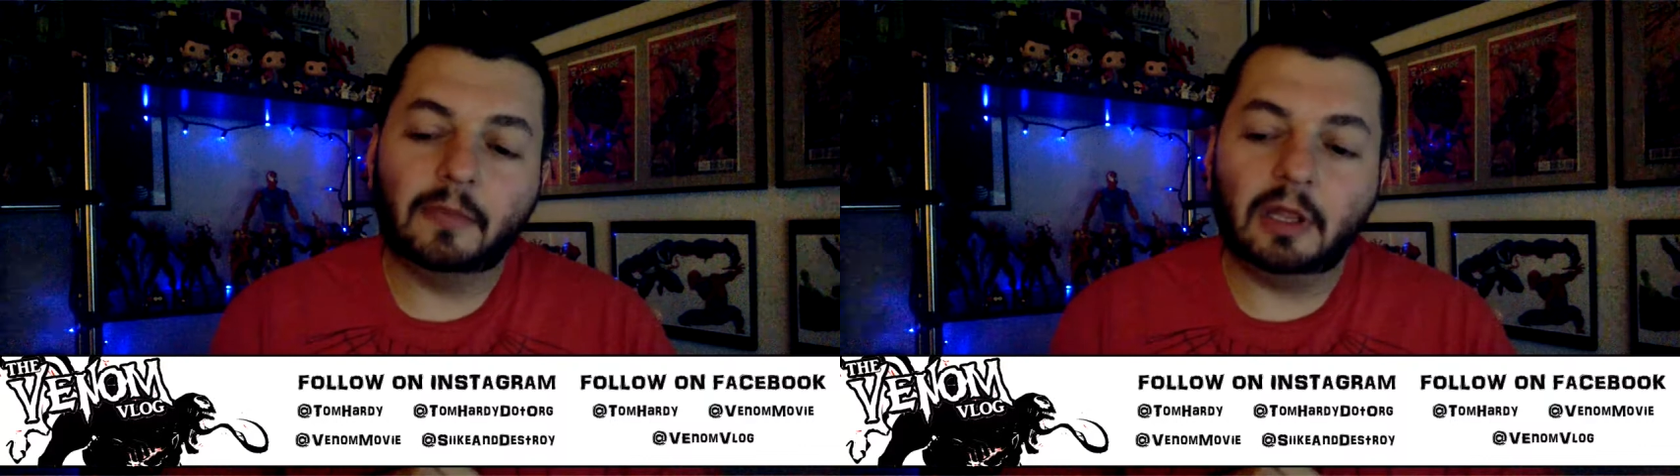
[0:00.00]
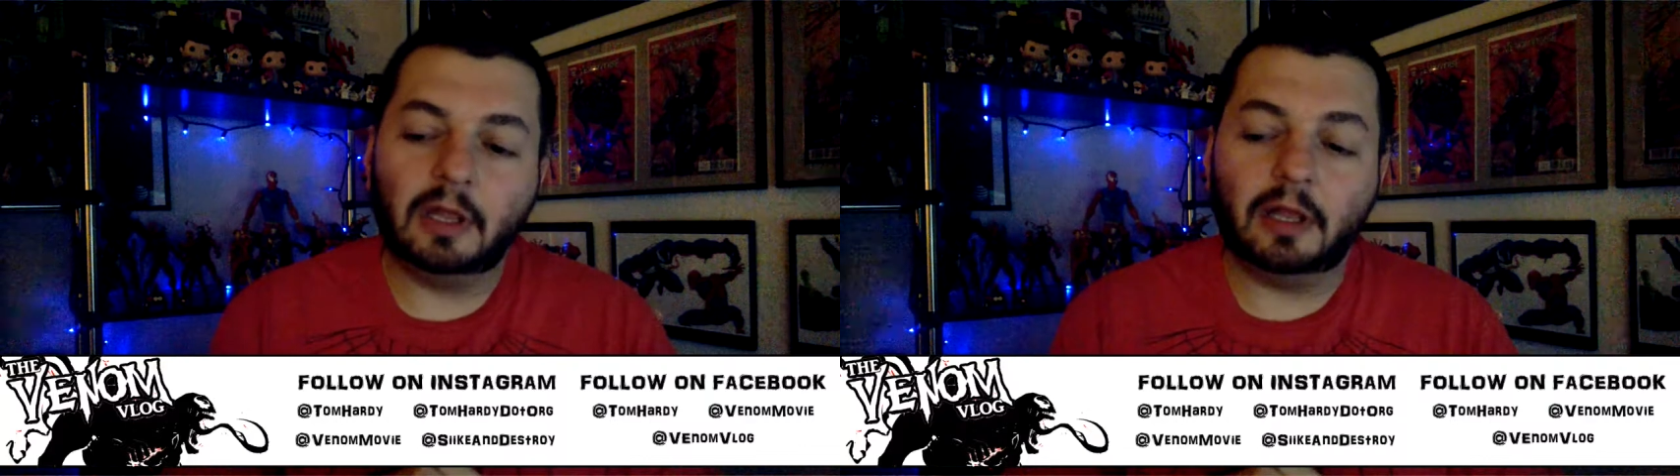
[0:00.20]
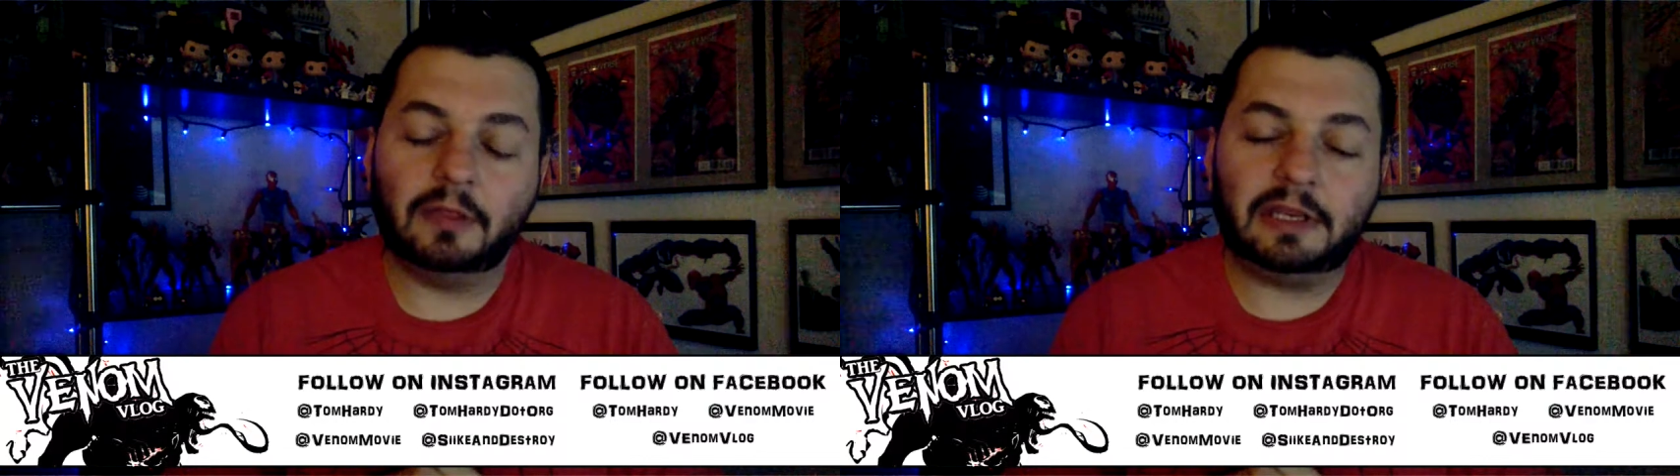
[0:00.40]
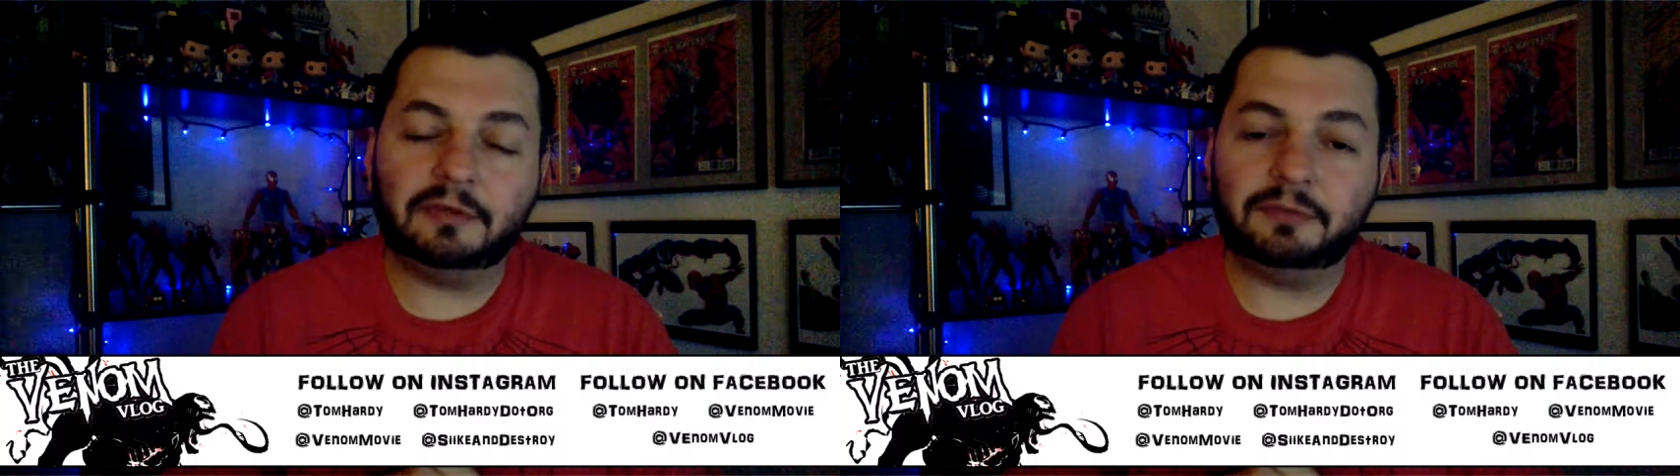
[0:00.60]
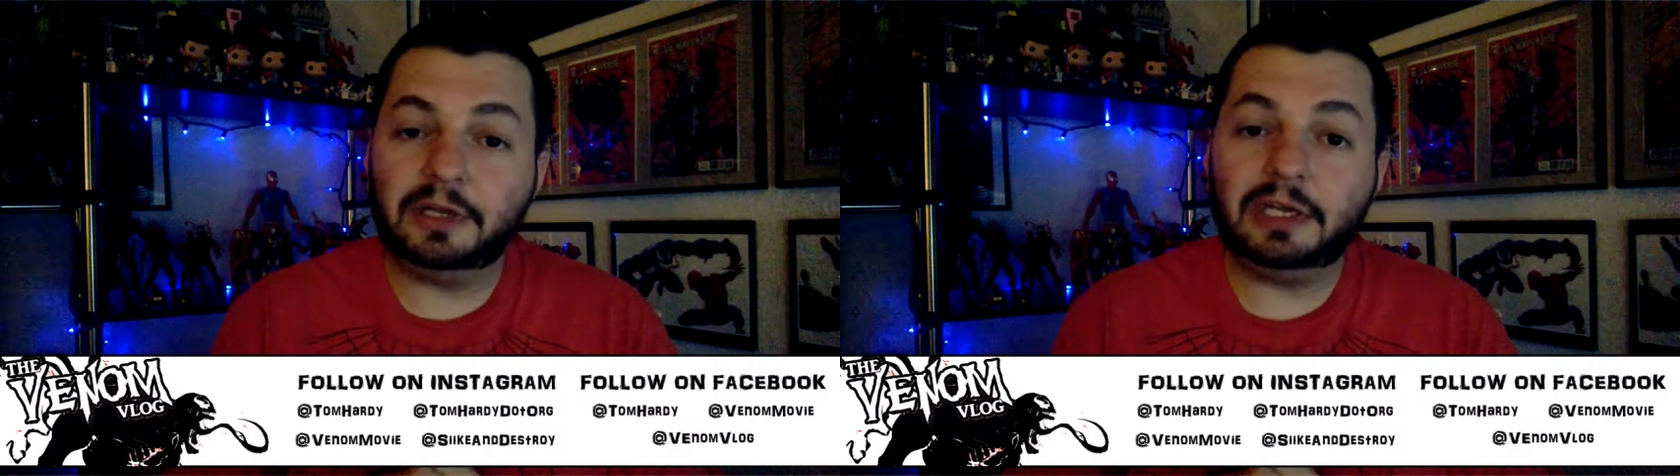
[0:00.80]
Uh, the
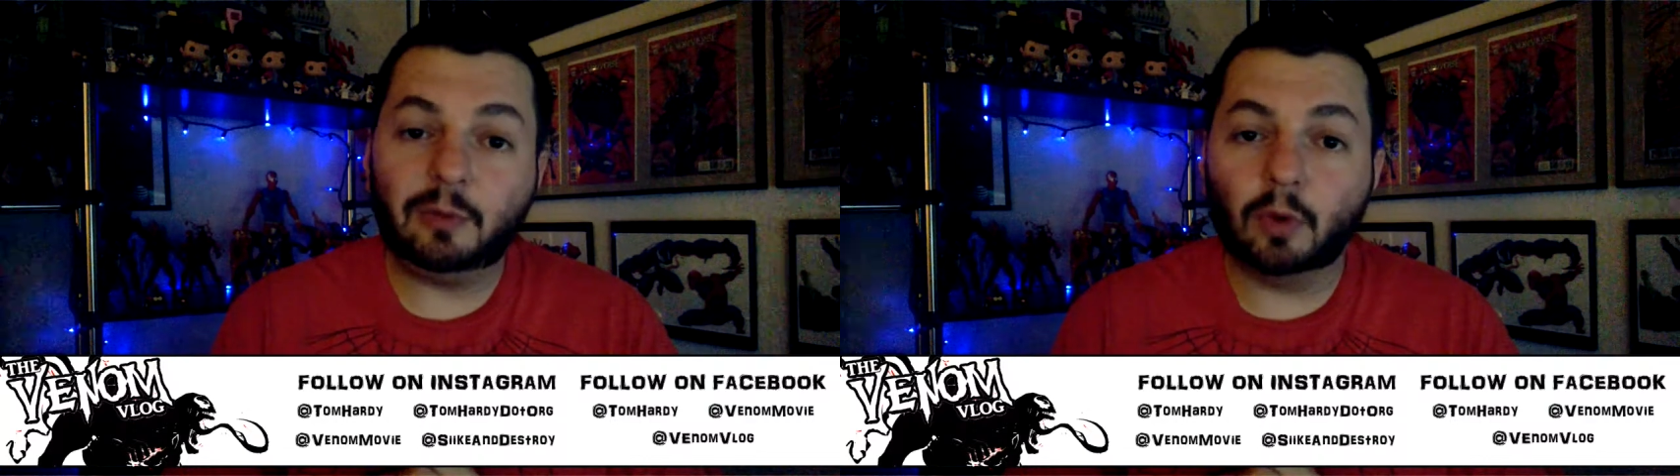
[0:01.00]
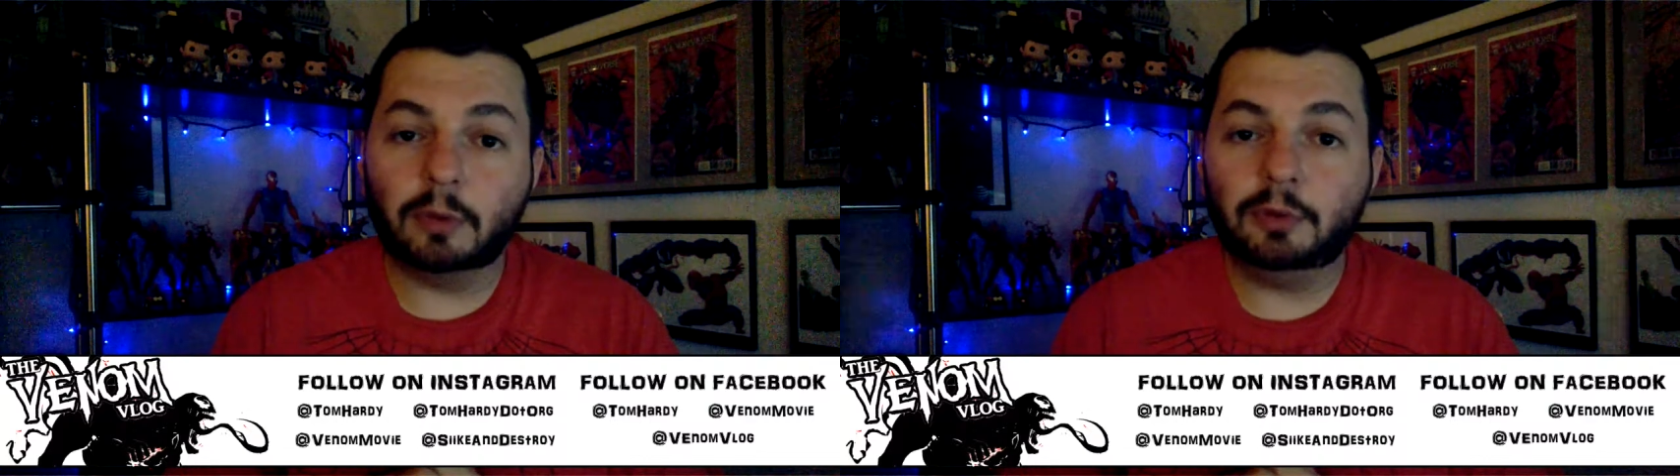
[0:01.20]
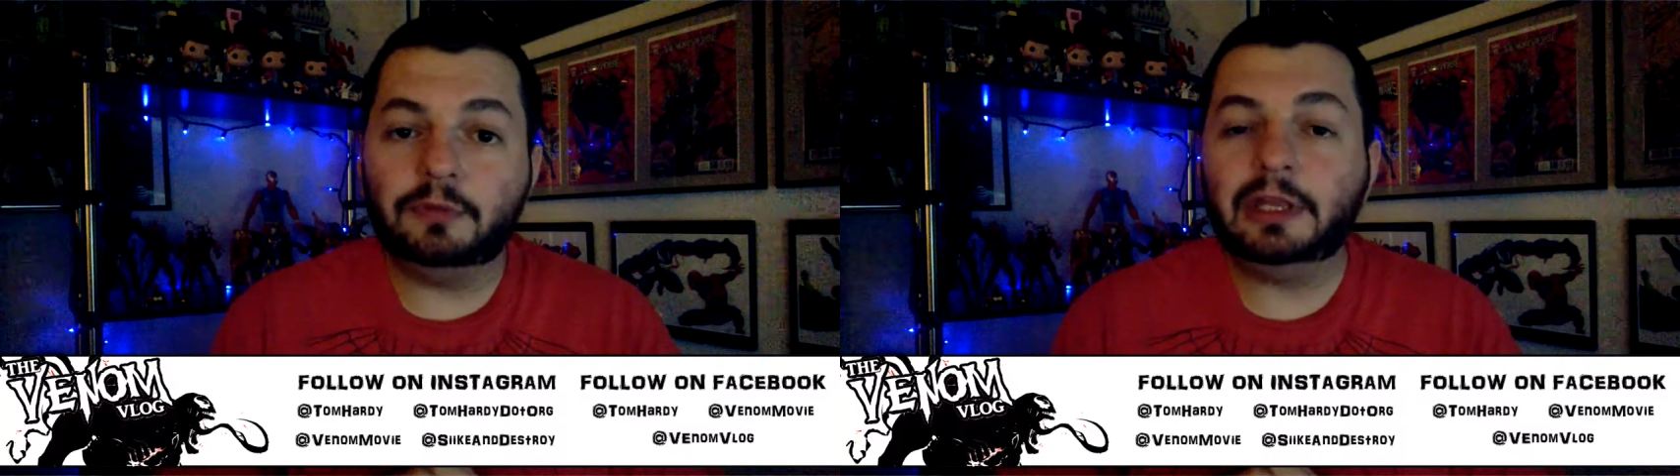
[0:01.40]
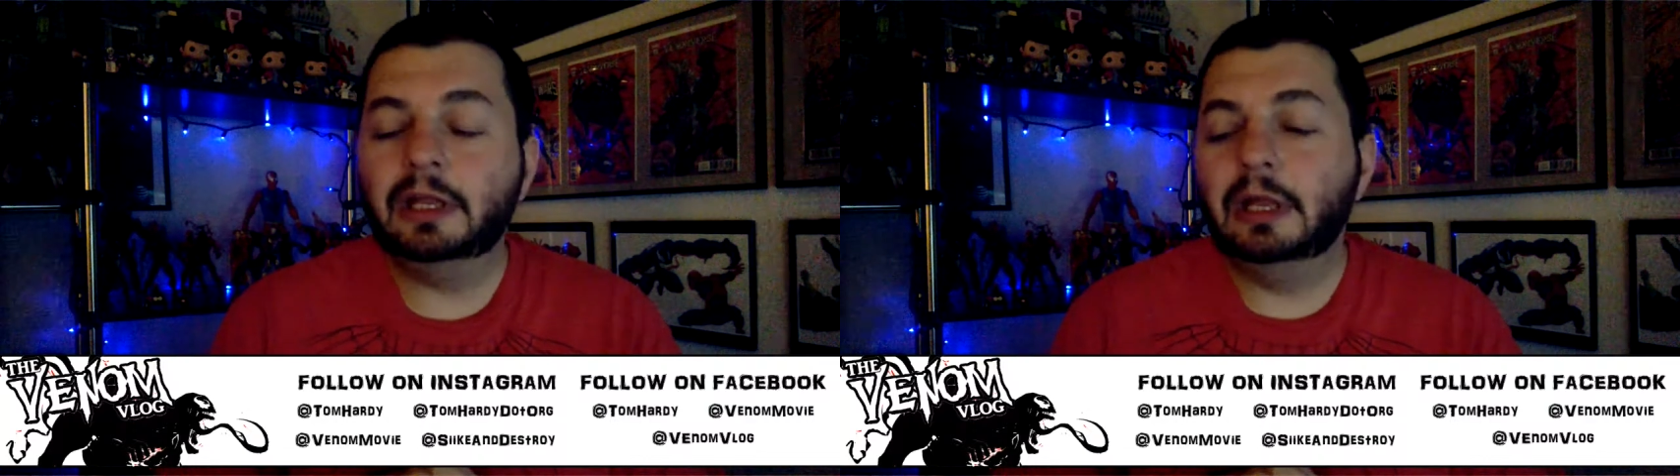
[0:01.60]
Infinity War movie.